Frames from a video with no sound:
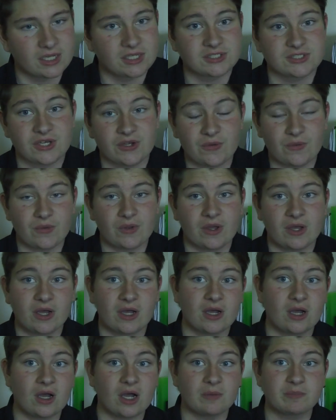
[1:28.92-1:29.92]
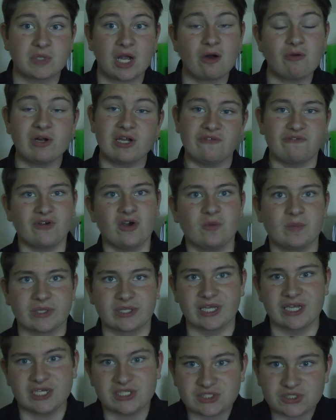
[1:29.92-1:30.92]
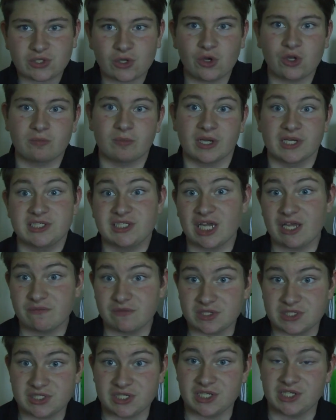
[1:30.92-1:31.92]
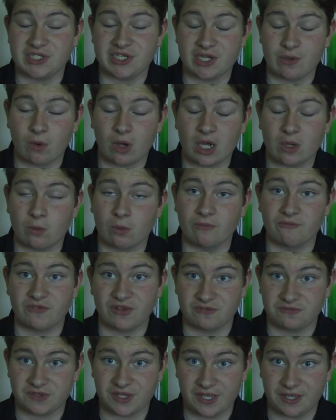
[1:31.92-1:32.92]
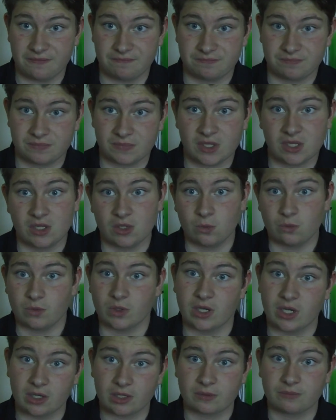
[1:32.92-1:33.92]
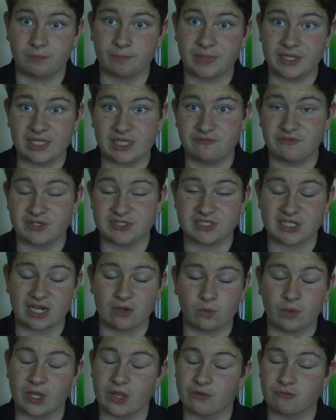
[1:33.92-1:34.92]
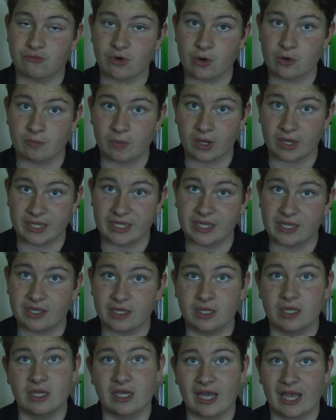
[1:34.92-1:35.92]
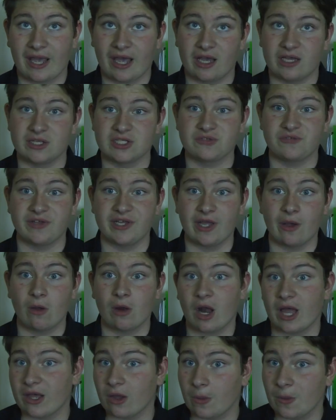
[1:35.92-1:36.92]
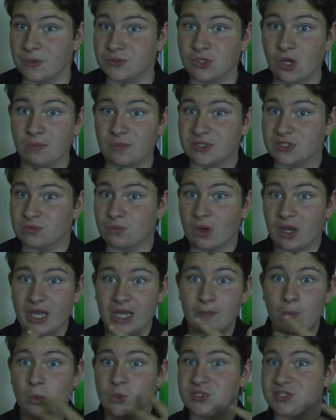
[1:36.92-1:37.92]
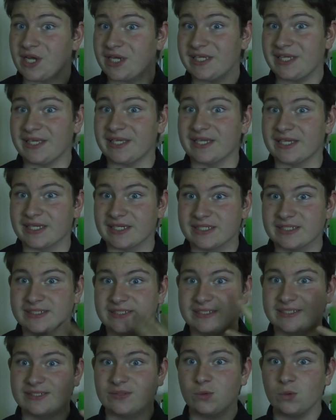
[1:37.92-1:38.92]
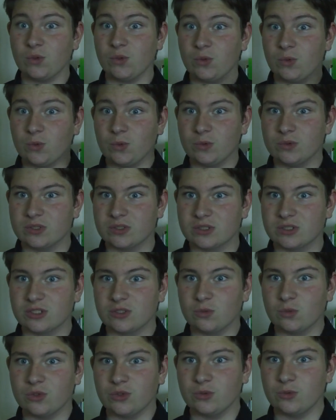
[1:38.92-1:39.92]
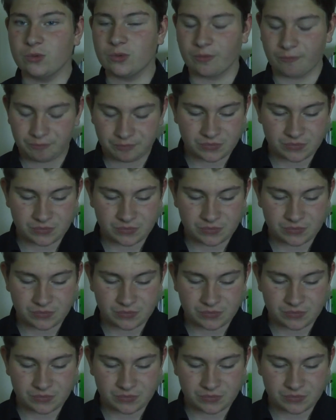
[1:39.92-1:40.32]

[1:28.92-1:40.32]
So I'm currently filming this on my JVC GY150, where I'm completely fitted out with a Rode mic and this video light on the top, which is why I'm all shiny. Woo, woo.